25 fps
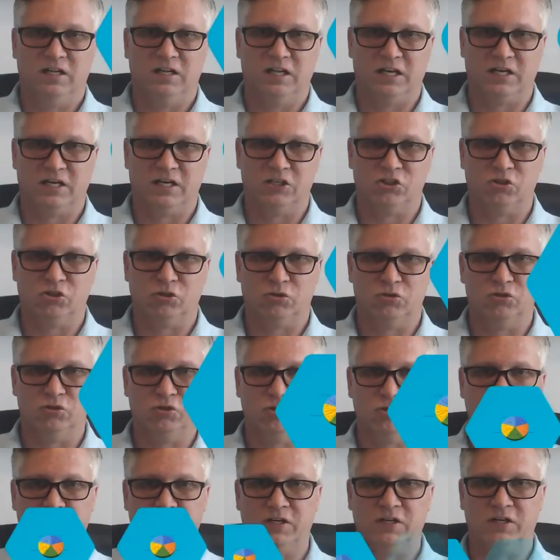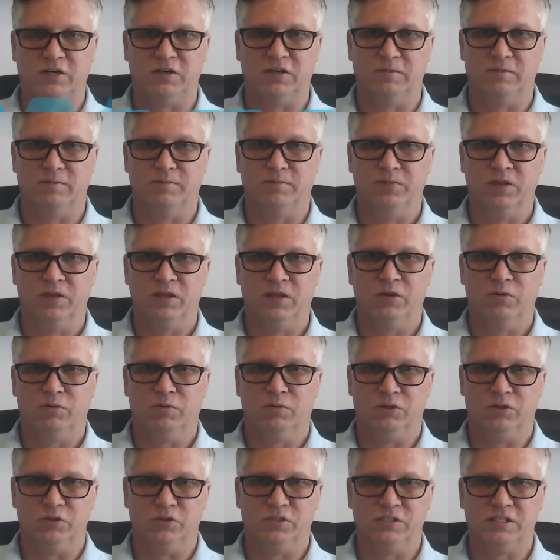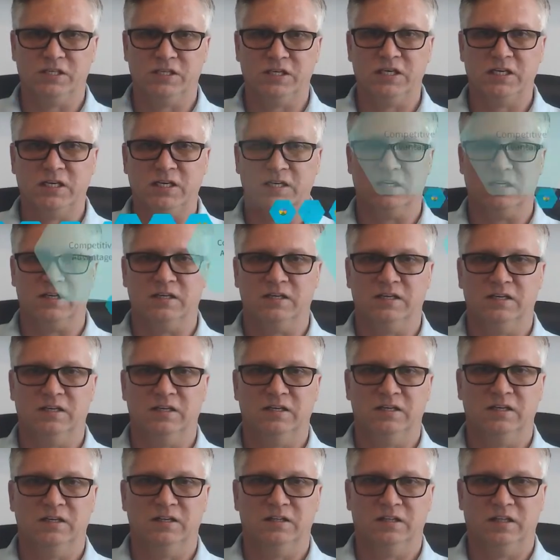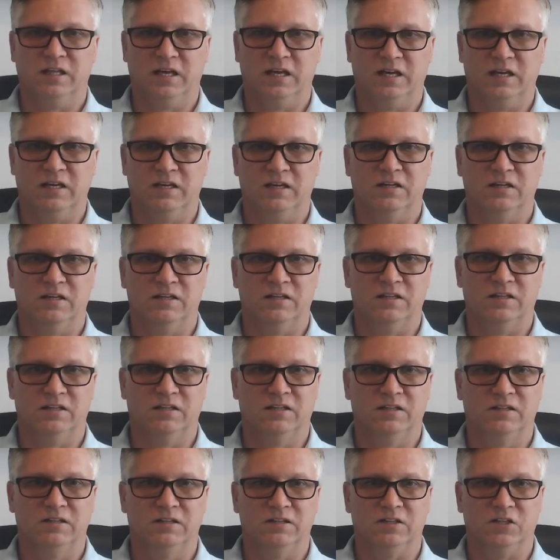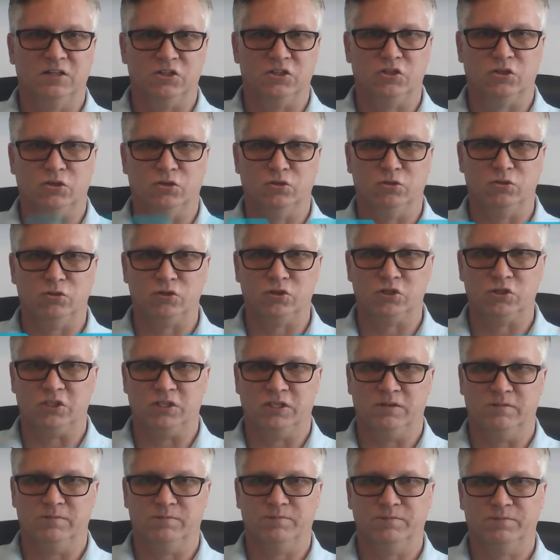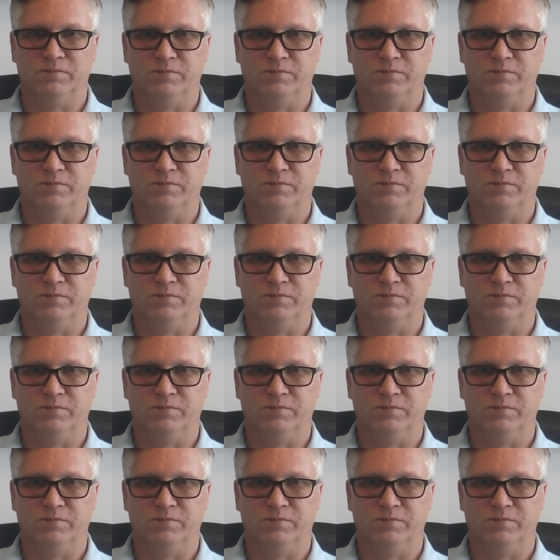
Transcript: like I showed you over here, when you see that the solution